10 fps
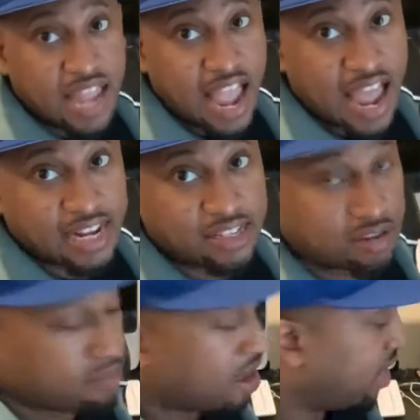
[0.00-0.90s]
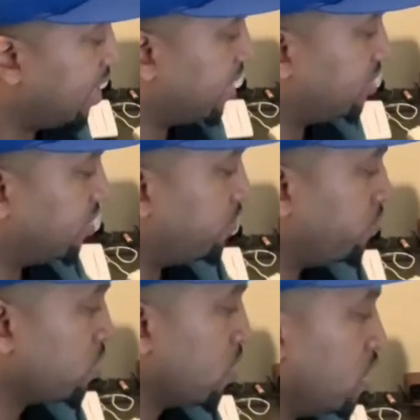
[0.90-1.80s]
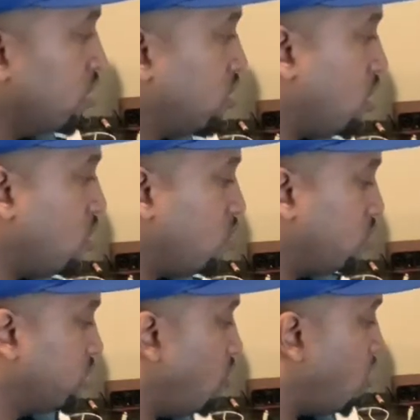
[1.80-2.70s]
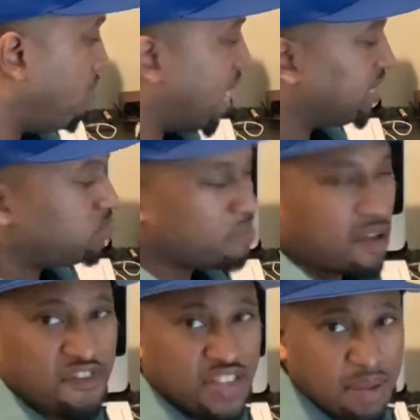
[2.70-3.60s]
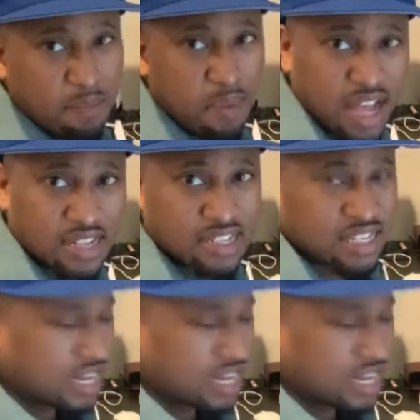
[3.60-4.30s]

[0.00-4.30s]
adding to my collection. So small box, it was about 50 bucks.